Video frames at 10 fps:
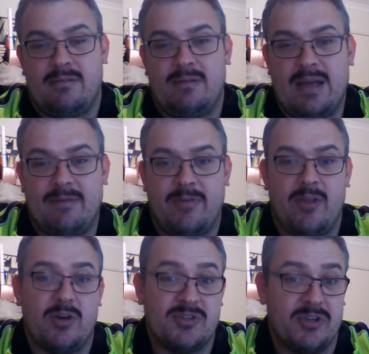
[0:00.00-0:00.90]

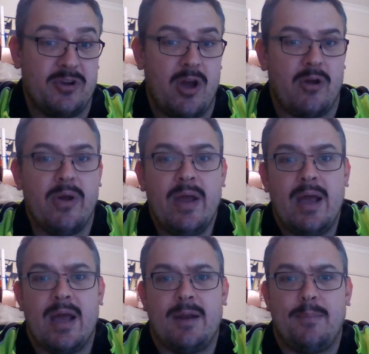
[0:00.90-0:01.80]
those that know,
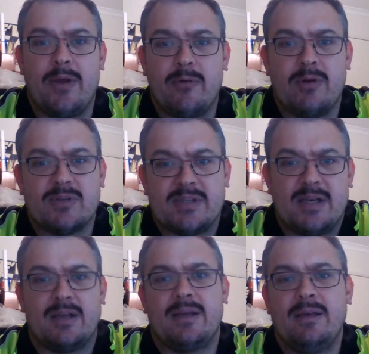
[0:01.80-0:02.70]
an imperial
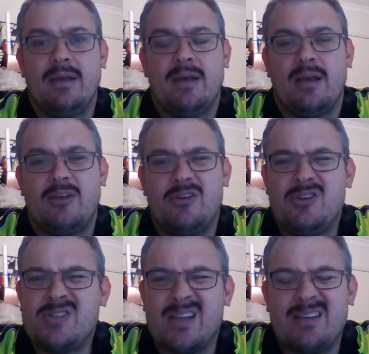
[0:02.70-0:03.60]
ceiling,
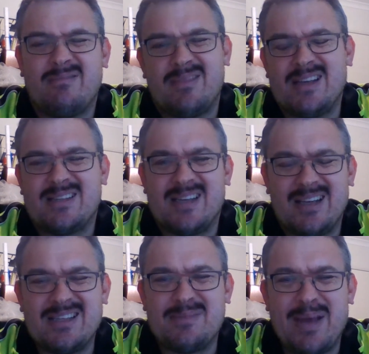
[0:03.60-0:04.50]
usually
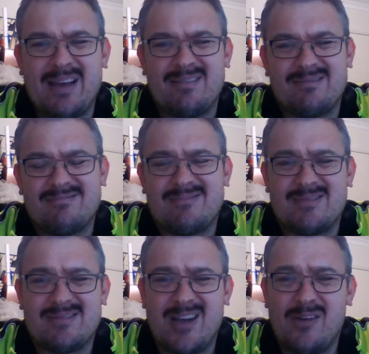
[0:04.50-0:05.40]
ceilings about
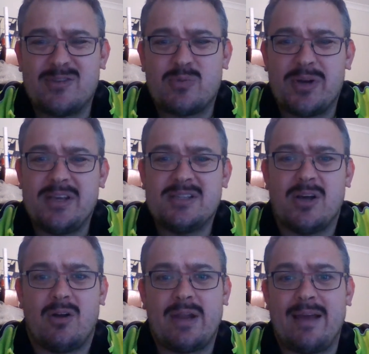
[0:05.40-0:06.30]
over 20 years
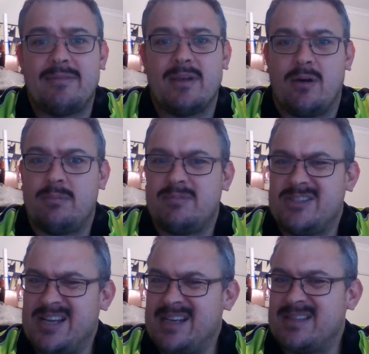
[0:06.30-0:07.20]
old, have the
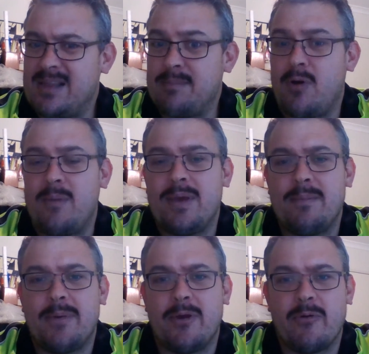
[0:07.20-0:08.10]
chance that they might be
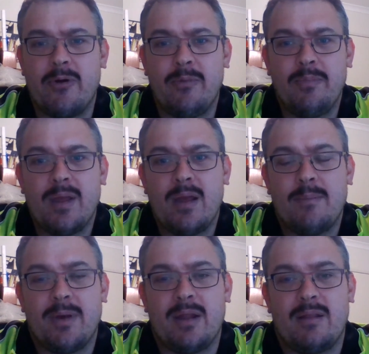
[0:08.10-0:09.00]
imperial,
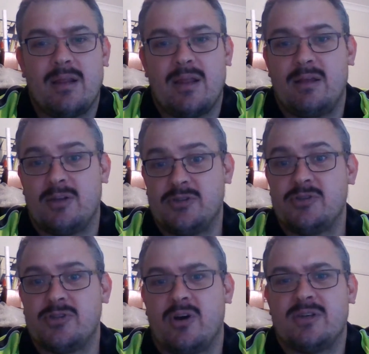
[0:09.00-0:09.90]
but the
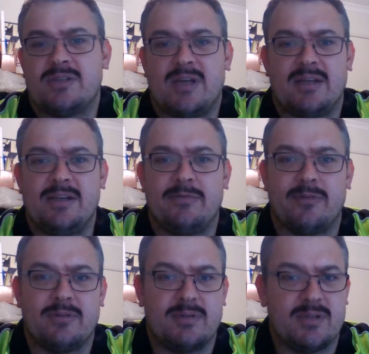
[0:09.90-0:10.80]
two sizes are
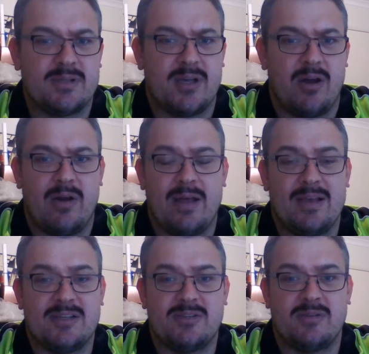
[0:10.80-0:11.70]
different. So, and
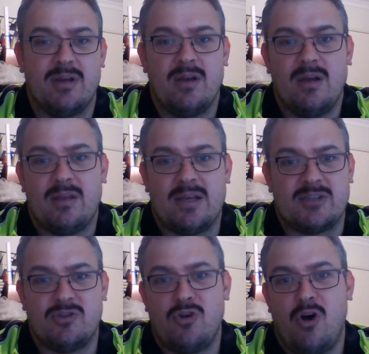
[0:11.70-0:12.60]

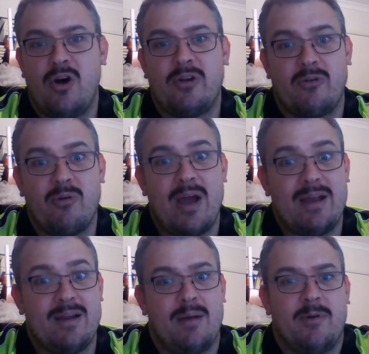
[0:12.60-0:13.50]
there's not a
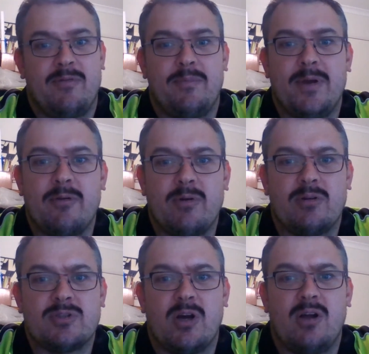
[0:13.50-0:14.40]
great number of
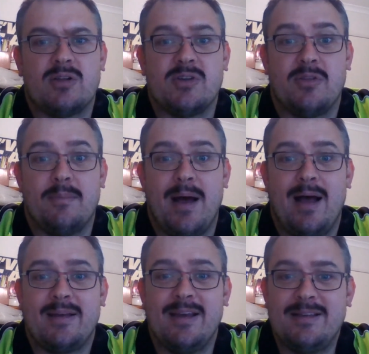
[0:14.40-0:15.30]
imperial tiles on the
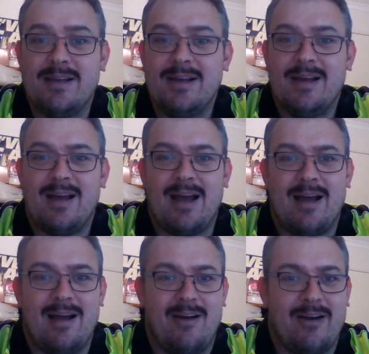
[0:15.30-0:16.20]
market.
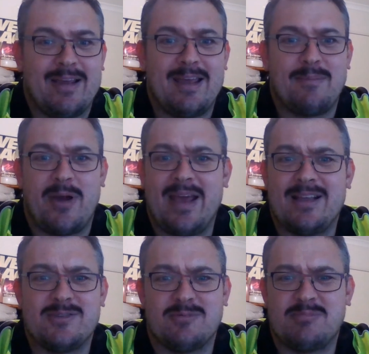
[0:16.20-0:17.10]
I can get my
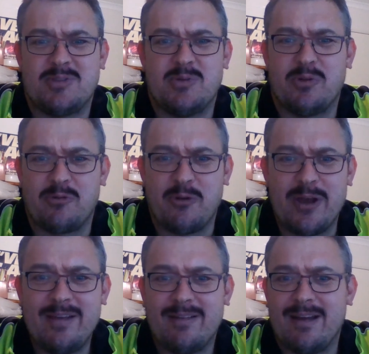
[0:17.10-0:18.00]
hands on 2 or
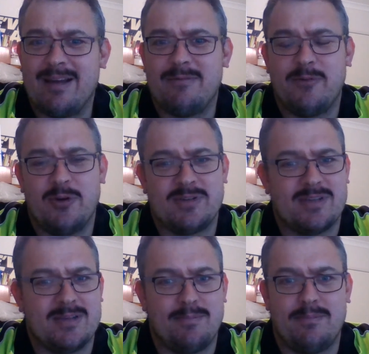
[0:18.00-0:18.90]
3
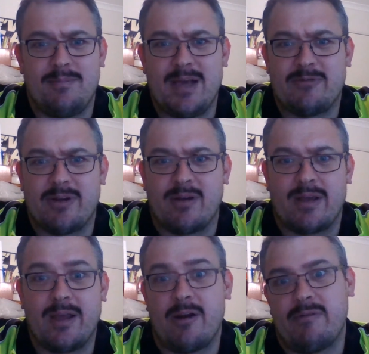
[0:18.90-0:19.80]
versus in metric I
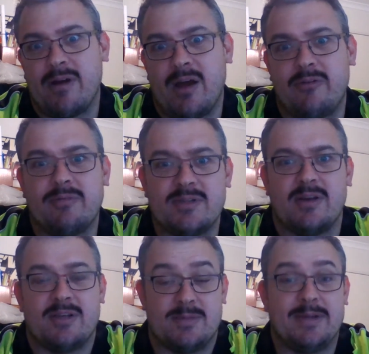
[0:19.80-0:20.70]
can get over 100.
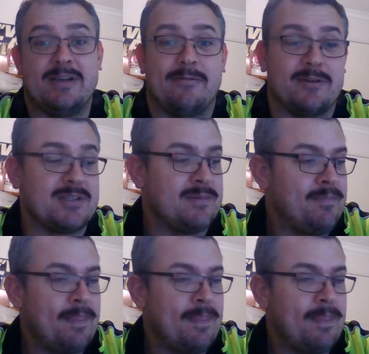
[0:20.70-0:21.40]
So there's a big difference.